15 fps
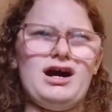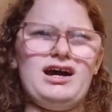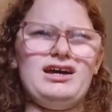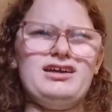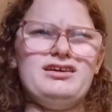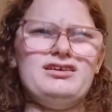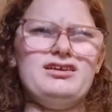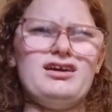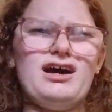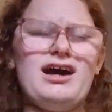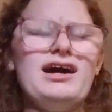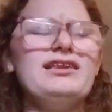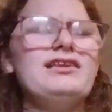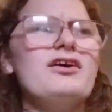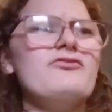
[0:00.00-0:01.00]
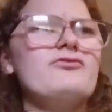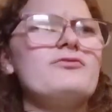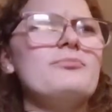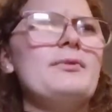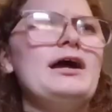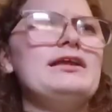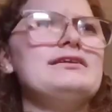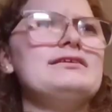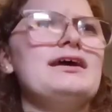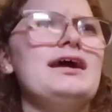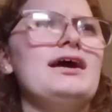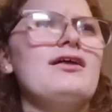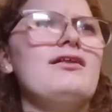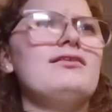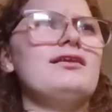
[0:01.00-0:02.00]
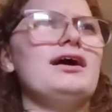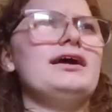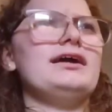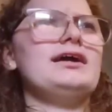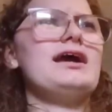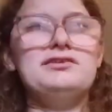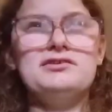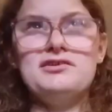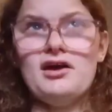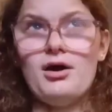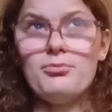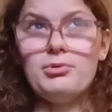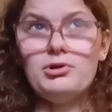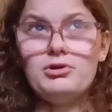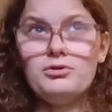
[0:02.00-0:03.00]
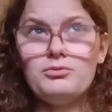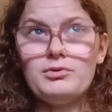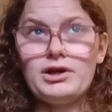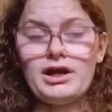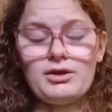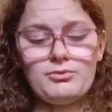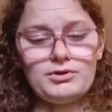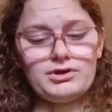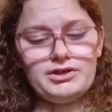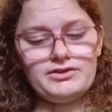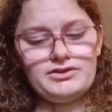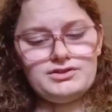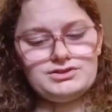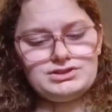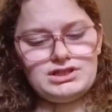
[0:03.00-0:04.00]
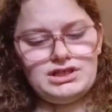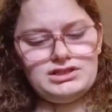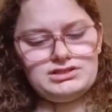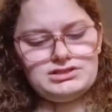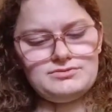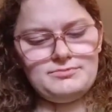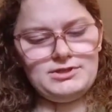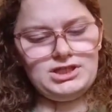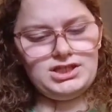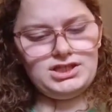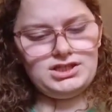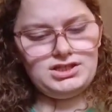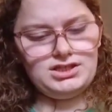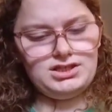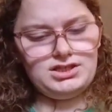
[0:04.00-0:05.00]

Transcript: I left my tail like double what I wanted the chain to be,